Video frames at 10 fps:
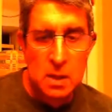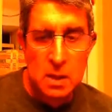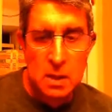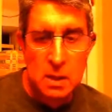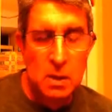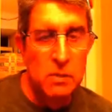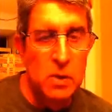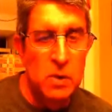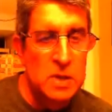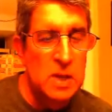
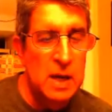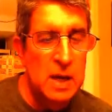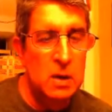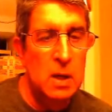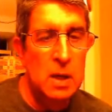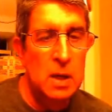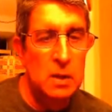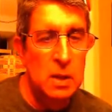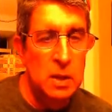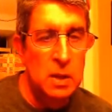an
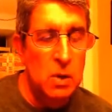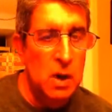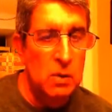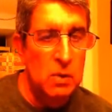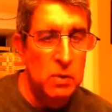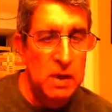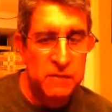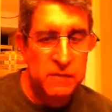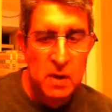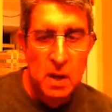entire coral
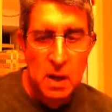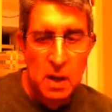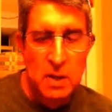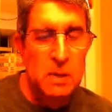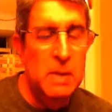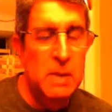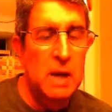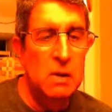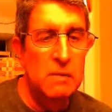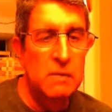reef, the
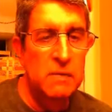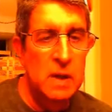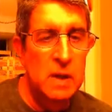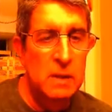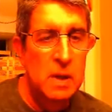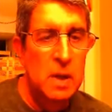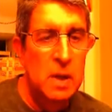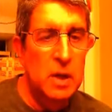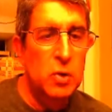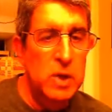amount of
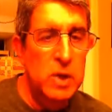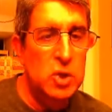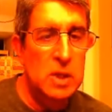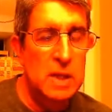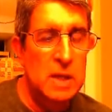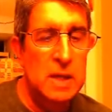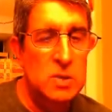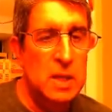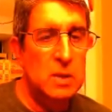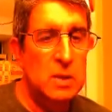accretion, that
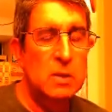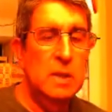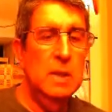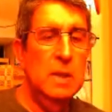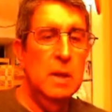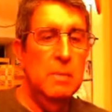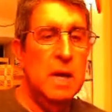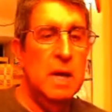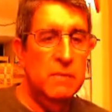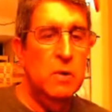is the
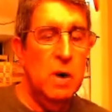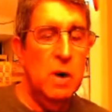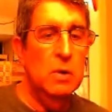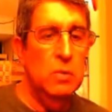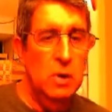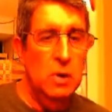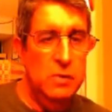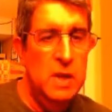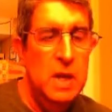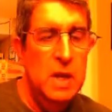amount of coral
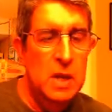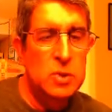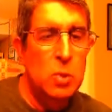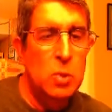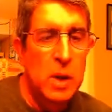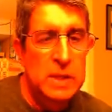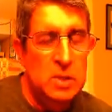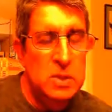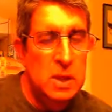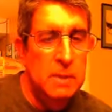growth, is
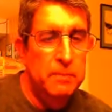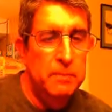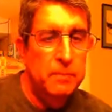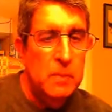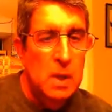can